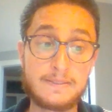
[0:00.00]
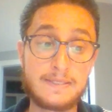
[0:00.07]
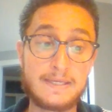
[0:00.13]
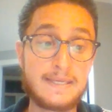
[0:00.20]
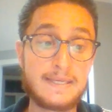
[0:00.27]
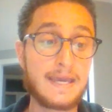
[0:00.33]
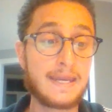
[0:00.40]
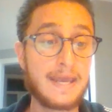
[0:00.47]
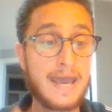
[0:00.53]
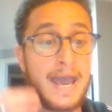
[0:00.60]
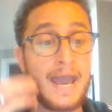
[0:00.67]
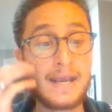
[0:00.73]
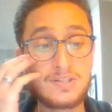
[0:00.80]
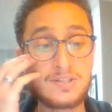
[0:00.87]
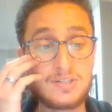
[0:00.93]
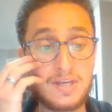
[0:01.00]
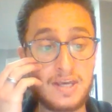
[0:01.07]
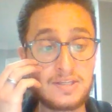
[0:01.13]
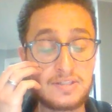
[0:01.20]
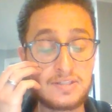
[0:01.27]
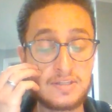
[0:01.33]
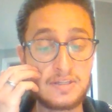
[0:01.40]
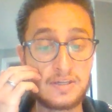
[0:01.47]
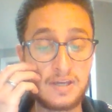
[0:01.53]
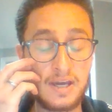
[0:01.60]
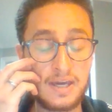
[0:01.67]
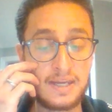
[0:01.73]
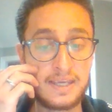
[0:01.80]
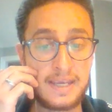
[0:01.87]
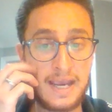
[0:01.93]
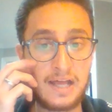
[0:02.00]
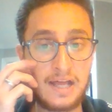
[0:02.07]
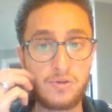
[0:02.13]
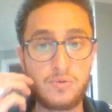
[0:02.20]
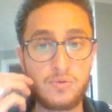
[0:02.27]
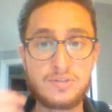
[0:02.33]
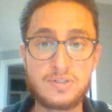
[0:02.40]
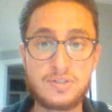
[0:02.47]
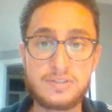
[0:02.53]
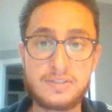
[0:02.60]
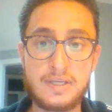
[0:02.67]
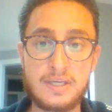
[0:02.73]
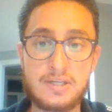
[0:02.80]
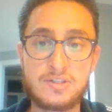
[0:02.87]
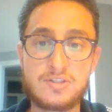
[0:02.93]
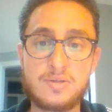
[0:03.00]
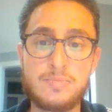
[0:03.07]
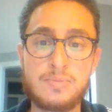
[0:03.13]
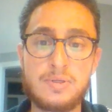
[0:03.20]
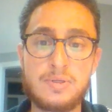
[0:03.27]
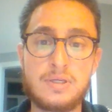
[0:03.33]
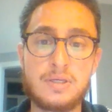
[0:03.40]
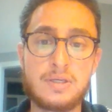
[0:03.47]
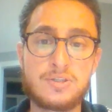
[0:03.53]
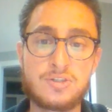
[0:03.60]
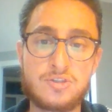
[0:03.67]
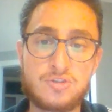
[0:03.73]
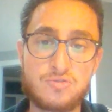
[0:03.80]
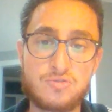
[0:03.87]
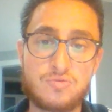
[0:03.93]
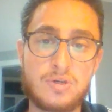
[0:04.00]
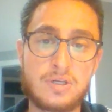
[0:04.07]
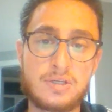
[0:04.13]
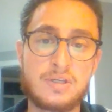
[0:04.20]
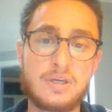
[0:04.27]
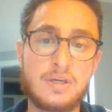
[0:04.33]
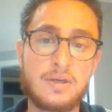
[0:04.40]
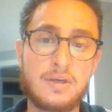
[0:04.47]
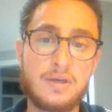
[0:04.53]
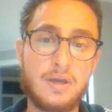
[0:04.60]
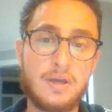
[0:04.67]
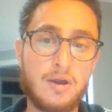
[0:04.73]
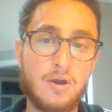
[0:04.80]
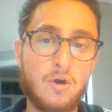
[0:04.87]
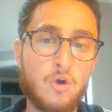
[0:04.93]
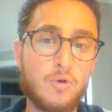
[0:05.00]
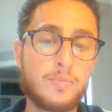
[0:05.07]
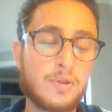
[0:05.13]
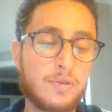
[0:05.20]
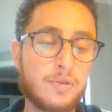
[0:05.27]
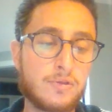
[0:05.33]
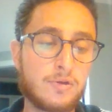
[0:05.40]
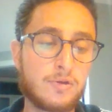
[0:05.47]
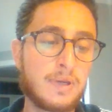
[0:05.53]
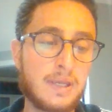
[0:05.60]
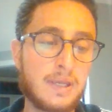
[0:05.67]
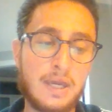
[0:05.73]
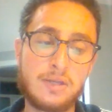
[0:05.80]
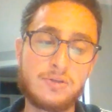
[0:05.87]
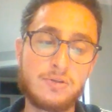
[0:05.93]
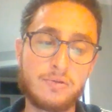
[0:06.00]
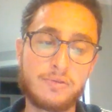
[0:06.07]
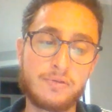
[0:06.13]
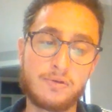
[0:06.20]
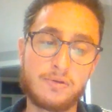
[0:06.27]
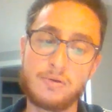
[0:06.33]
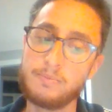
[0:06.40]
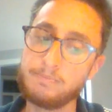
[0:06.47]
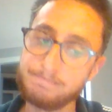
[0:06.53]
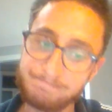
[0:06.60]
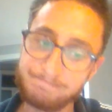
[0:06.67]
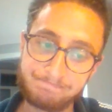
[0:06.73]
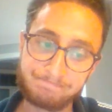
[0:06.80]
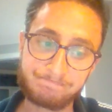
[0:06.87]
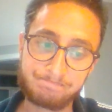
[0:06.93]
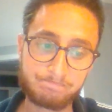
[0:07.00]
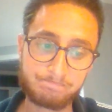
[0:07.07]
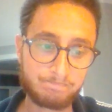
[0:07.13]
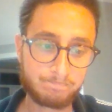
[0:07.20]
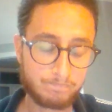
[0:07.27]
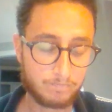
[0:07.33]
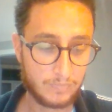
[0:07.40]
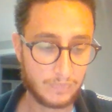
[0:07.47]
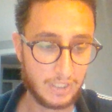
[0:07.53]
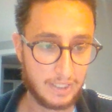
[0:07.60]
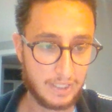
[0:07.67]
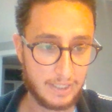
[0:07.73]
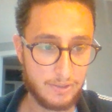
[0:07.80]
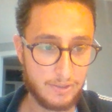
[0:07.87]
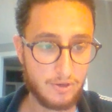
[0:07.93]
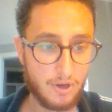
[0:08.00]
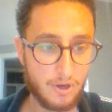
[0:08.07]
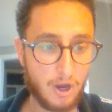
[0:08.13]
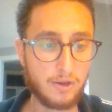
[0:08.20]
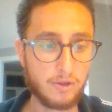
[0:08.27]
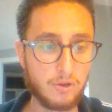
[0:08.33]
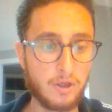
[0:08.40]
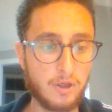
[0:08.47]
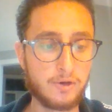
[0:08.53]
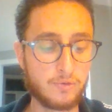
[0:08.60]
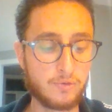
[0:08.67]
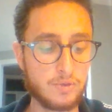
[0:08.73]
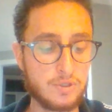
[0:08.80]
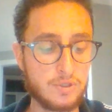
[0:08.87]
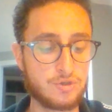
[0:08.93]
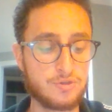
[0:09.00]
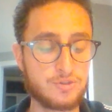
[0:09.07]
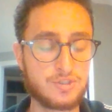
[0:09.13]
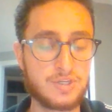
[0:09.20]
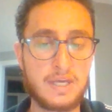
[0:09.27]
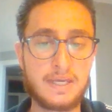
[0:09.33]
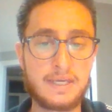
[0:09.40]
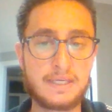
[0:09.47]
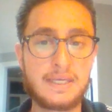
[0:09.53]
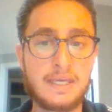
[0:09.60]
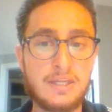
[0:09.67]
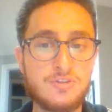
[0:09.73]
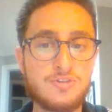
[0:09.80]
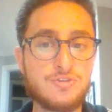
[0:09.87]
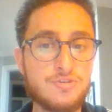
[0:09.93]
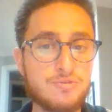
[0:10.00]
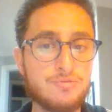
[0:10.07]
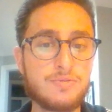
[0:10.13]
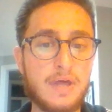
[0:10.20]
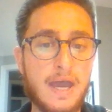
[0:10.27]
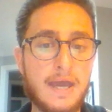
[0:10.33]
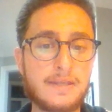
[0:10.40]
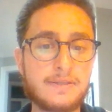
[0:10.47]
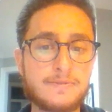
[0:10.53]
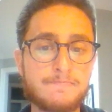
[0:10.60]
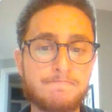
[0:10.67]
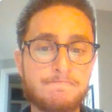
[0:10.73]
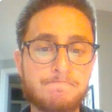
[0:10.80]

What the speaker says: to get access to the kind of calories it takes to be a strict homeothermic endotherm, not a lot of creatures can do that.